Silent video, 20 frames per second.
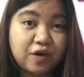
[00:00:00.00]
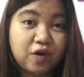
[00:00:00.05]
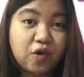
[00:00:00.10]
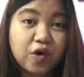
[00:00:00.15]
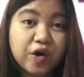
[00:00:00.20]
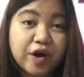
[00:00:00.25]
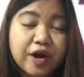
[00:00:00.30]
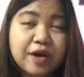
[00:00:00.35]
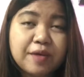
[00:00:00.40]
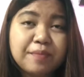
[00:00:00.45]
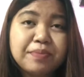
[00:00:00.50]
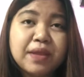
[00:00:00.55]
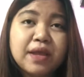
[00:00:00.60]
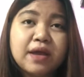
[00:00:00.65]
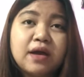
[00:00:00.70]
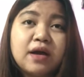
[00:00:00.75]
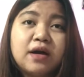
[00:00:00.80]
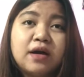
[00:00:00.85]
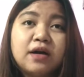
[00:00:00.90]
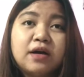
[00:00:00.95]
or
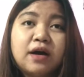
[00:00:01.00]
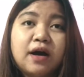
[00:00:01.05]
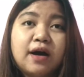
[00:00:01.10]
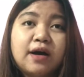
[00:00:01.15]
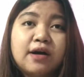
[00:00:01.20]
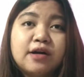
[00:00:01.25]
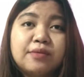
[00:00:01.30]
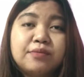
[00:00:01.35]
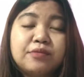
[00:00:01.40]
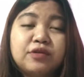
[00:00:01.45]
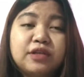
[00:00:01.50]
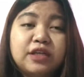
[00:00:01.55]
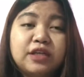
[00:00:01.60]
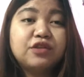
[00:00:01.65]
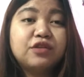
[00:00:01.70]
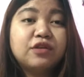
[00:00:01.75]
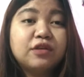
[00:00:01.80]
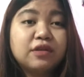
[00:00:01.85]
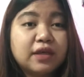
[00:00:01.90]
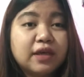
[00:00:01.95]
you
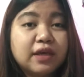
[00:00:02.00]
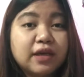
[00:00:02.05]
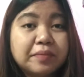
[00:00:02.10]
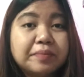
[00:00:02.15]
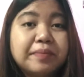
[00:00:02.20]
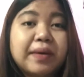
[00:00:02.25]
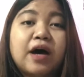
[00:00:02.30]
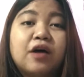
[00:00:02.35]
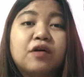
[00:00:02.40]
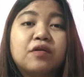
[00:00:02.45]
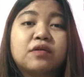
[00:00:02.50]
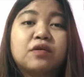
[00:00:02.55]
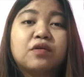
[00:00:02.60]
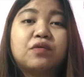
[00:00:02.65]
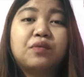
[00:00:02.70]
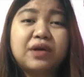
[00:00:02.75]
to think about